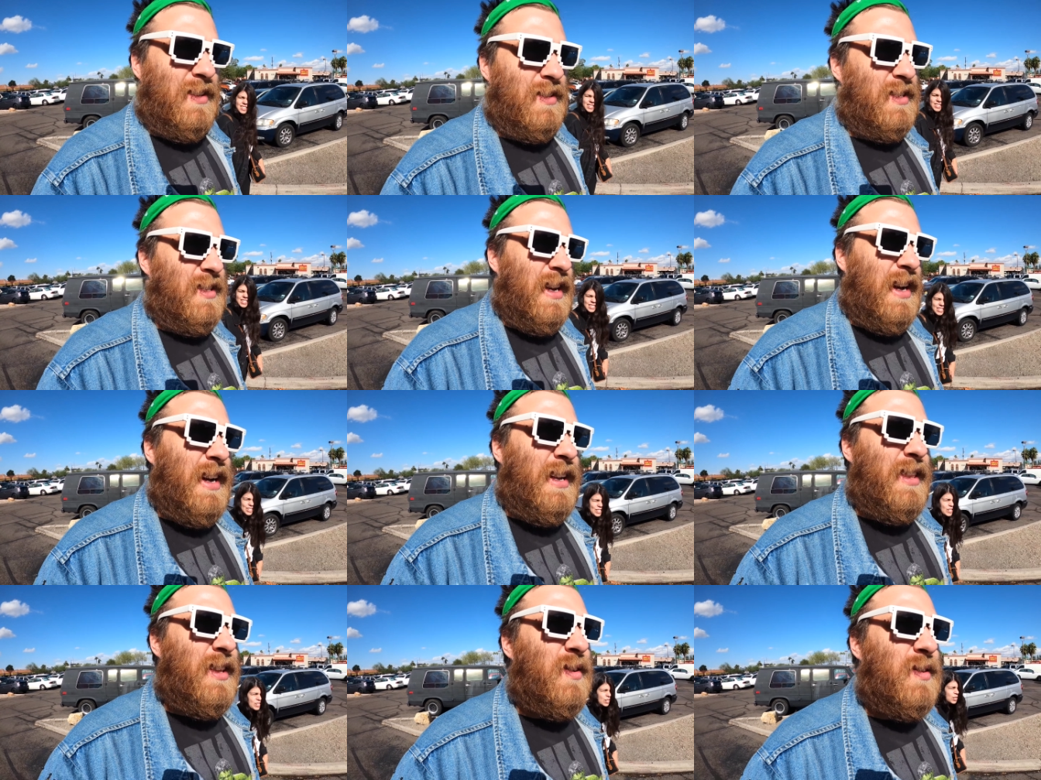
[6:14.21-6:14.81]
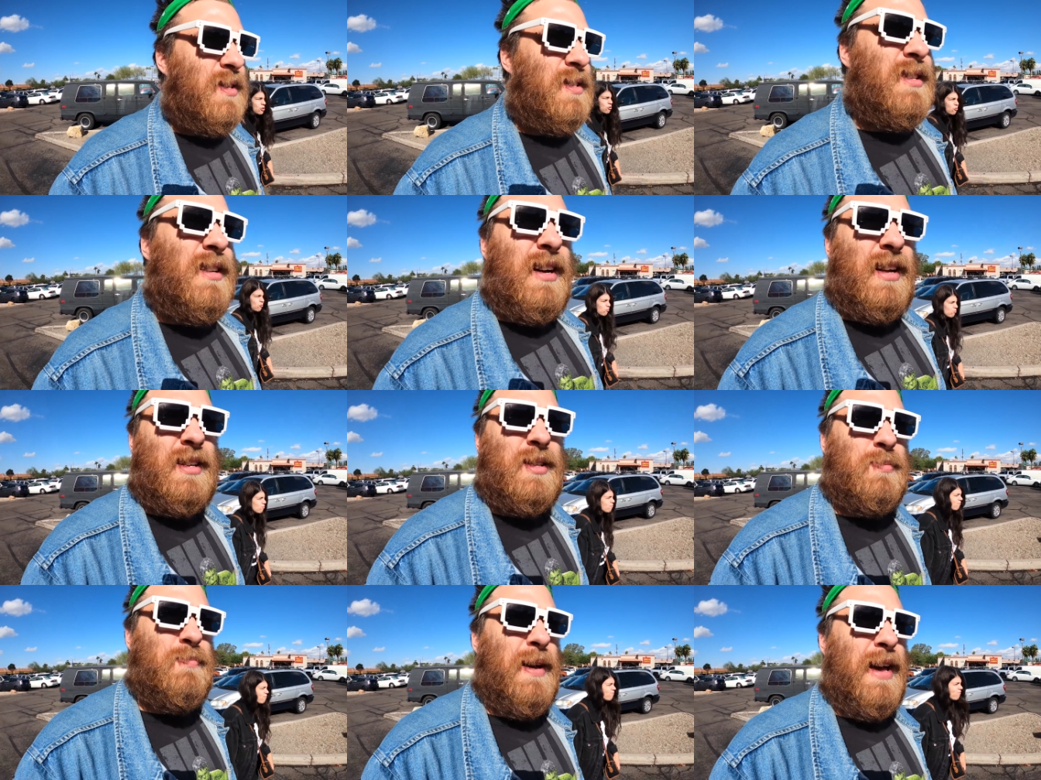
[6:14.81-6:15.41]
outside, though it's
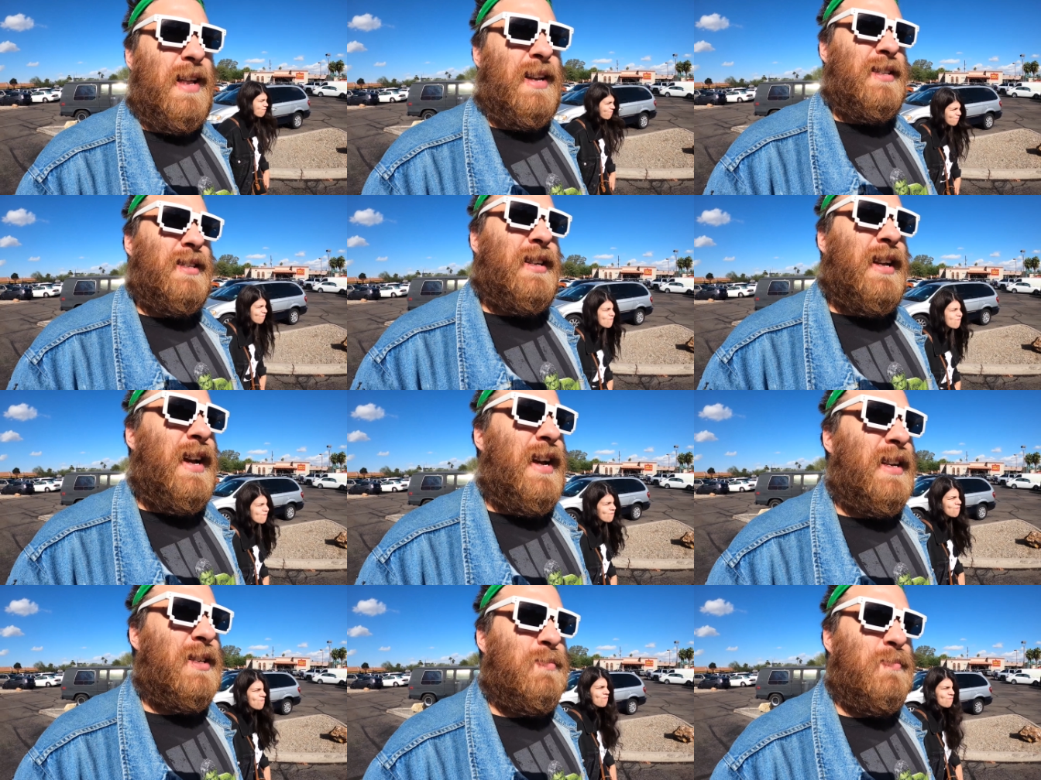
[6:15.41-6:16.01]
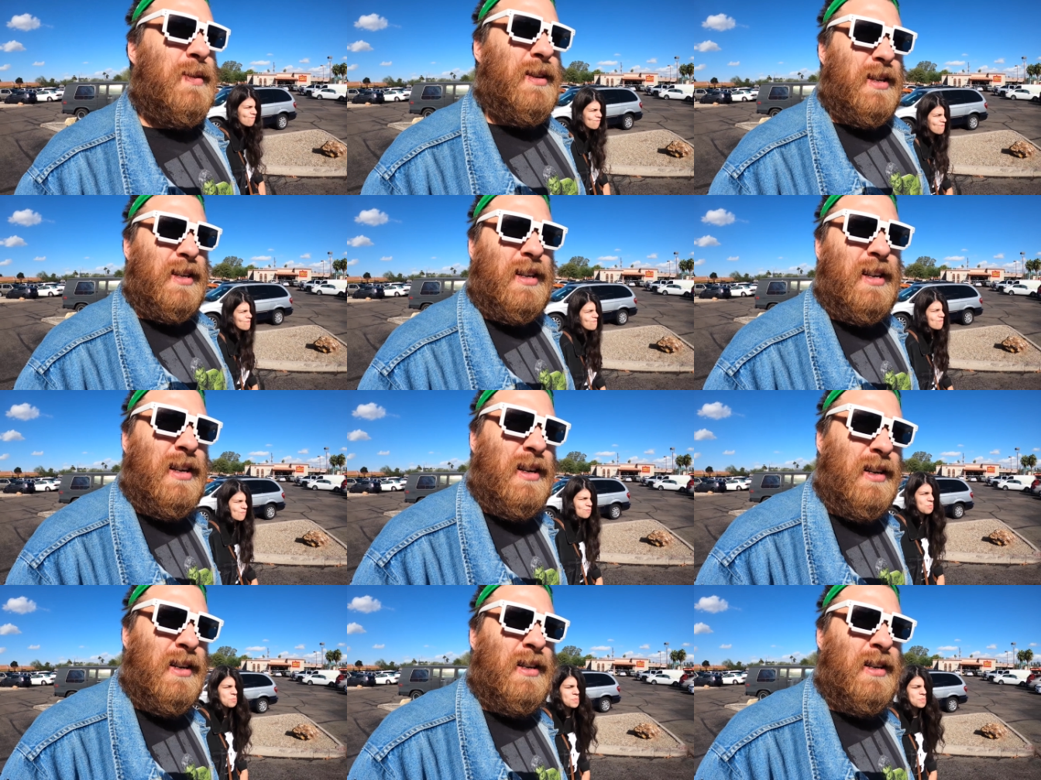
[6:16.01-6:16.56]
not as bad as it has been.